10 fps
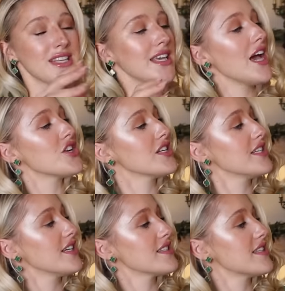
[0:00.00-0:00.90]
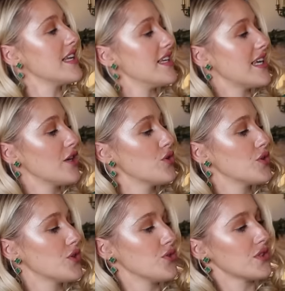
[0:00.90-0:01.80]
He actually does need a
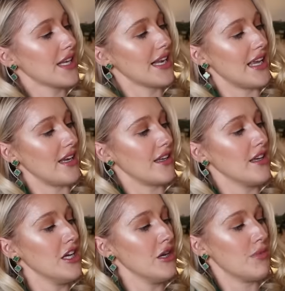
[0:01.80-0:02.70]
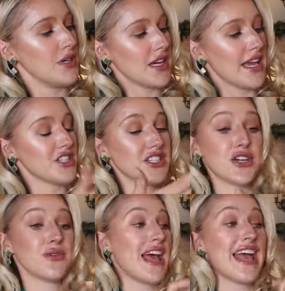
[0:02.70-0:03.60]
good old clean, but I actually
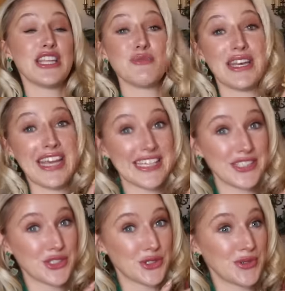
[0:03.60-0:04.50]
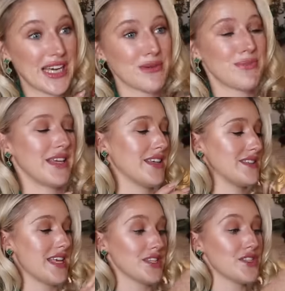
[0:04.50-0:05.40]
don't let anybody else do that
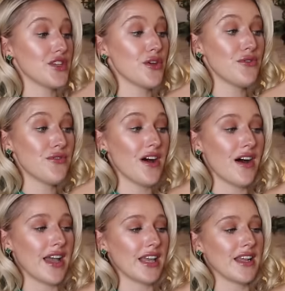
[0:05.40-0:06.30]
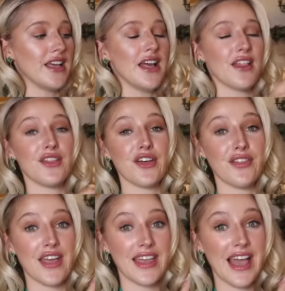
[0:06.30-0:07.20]
because they're so fine that
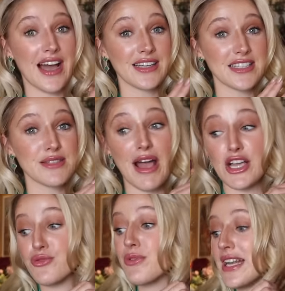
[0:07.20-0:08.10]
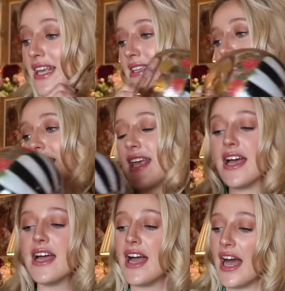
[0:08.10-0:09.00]
they can smash really easily.
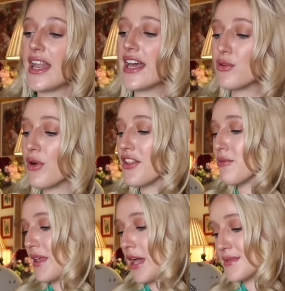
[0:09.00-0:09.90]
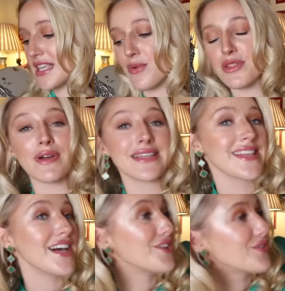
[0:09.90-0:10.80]
And I'd rather be upset with
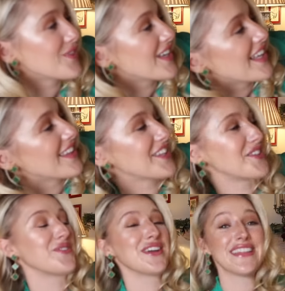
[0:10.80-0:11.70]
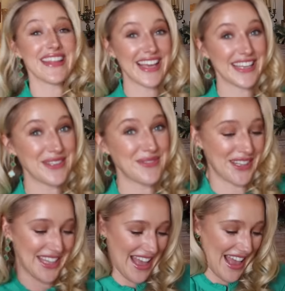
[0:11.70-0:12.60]
myself than with
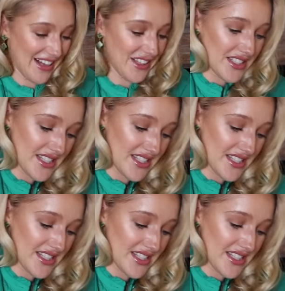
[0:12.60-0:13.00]
anybody else.